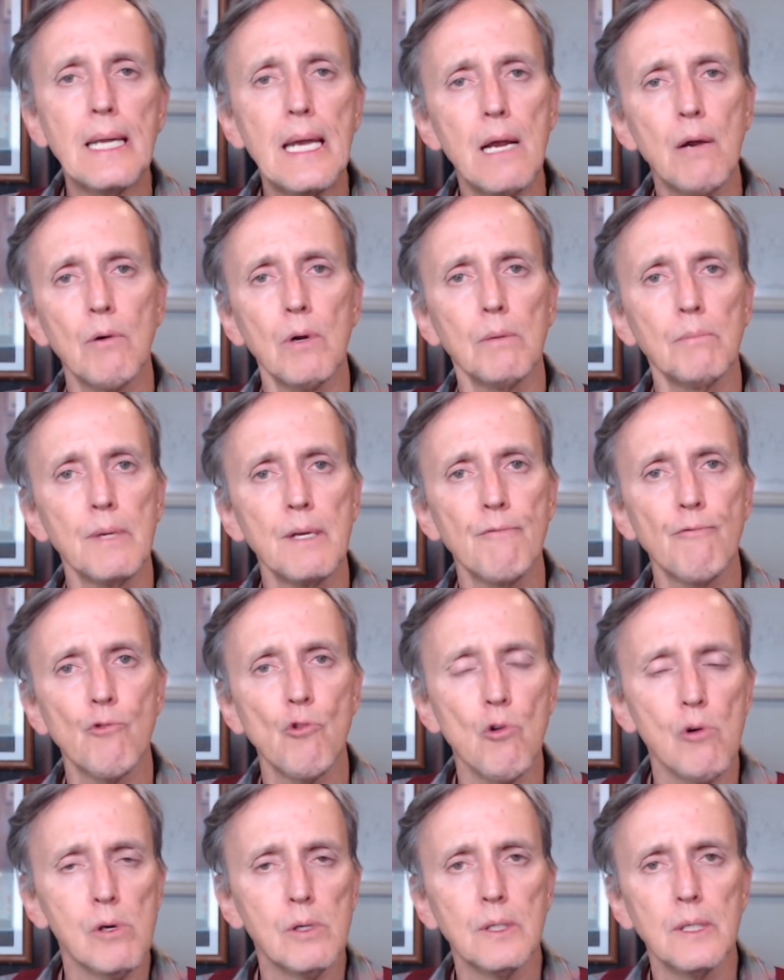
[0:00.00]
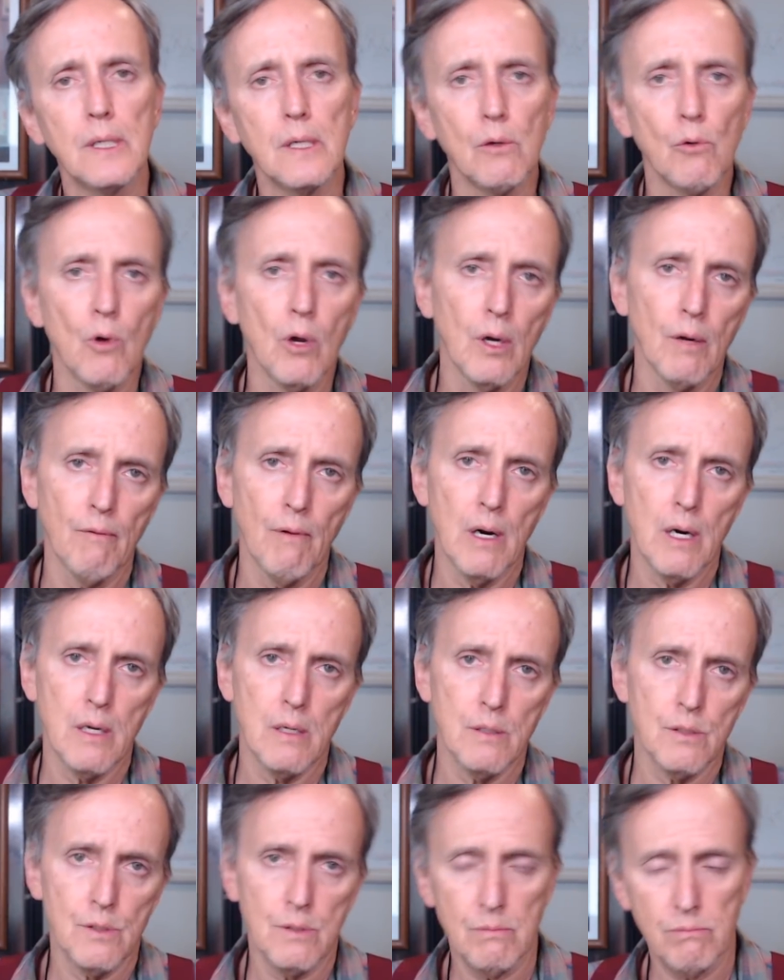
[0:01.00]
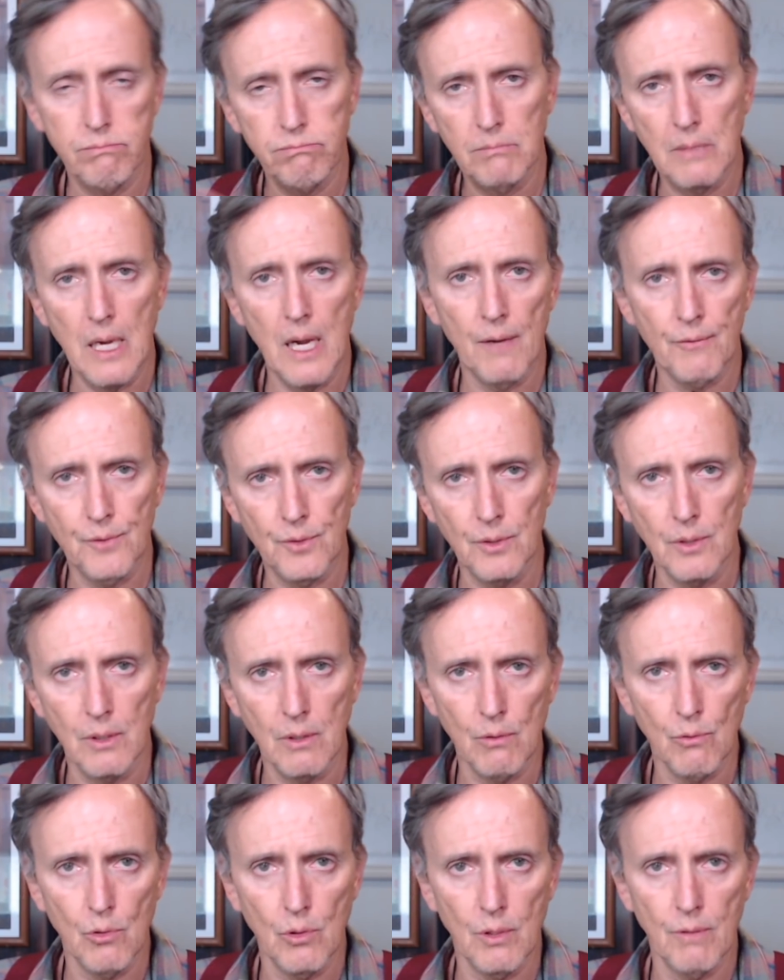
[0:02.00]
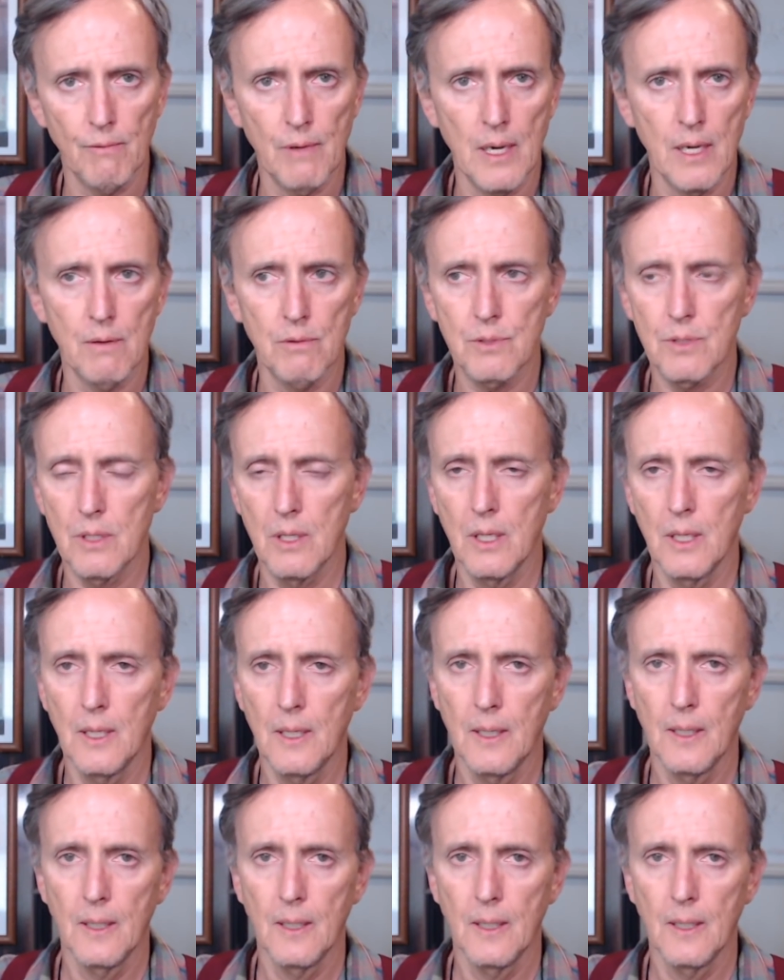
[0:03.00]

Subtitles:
an era before the coronavirus, after the coronavirus.